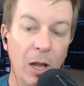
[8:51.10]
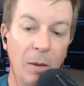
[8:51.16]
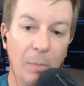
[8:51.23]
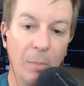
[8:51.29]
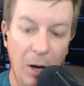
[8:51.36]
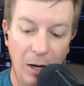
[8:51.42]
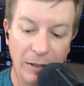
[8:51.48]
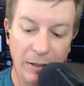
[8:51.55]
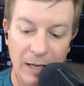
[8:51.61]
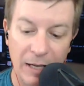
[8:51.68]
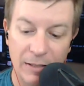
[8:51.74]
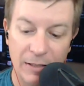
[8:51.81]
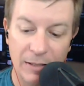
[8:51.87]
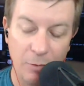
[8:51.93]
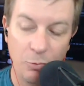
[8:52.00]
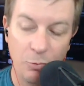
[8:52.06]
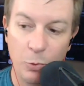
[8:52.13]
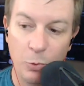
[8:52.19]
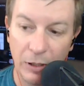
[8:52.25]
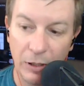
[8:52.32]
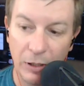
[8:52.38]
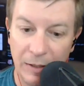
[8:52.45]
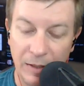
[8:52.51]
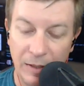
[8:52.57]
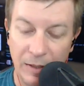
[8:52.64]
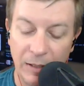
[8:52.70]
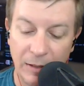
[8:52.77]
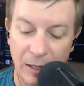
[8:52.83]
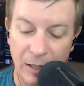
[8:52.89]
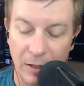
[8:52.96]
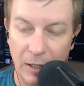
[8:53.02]
podcast. I really think
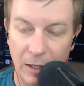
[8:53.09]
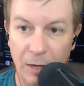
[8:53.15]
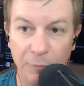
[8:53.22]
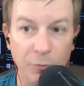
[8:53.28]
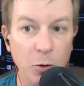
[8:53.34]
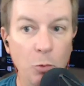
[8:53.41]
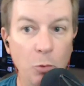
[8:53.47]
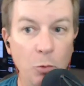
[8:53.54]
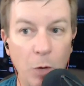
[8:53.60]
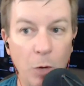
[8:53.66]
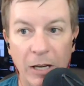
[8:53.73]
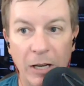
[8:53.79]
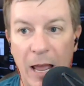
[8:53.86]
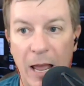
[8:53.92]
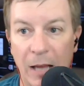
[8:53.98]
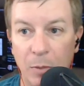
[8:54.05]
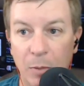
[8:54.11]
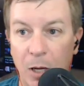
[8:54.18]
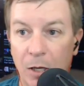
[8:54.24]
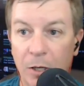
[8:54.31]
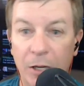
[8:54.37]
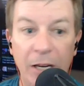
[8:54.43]
that if you run an ad blocker,